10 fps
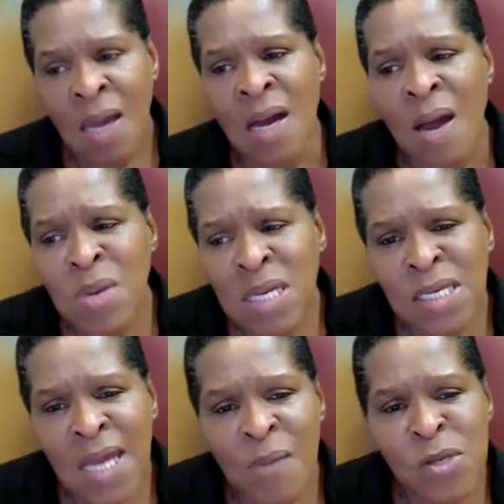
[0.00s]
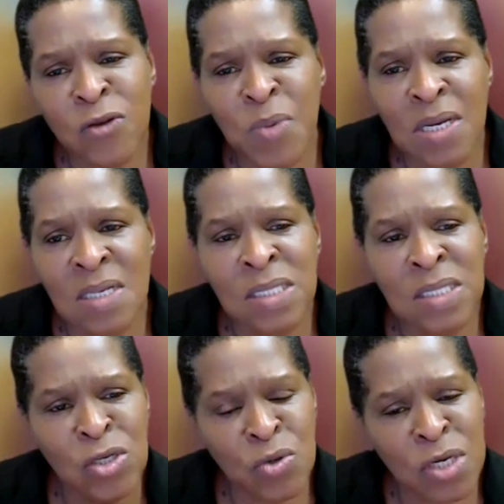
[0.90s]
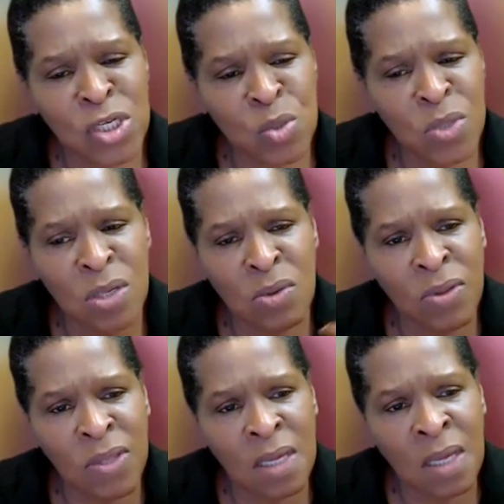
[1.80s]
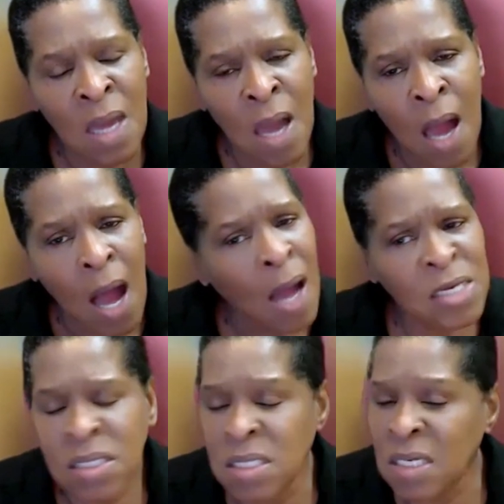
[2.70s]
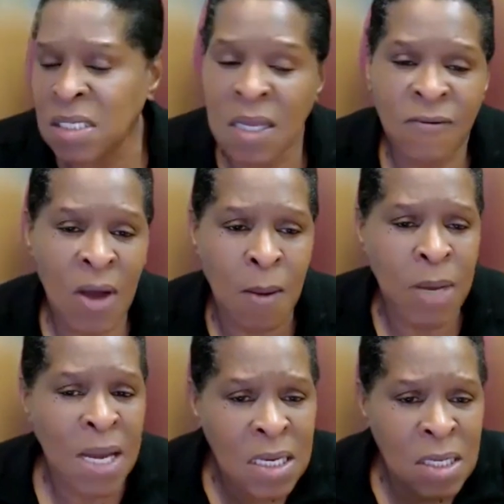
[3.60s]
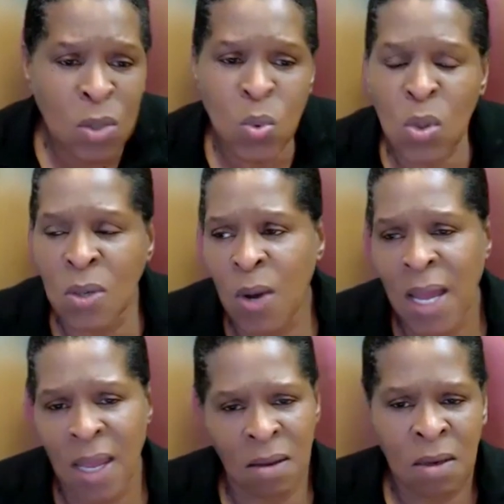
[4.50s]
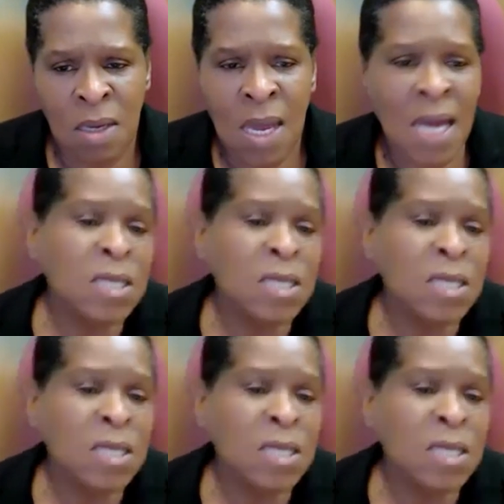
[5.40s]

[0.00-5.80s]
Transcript: How many times you've been in a situation where you think, I just need to give up. I need to walk away. I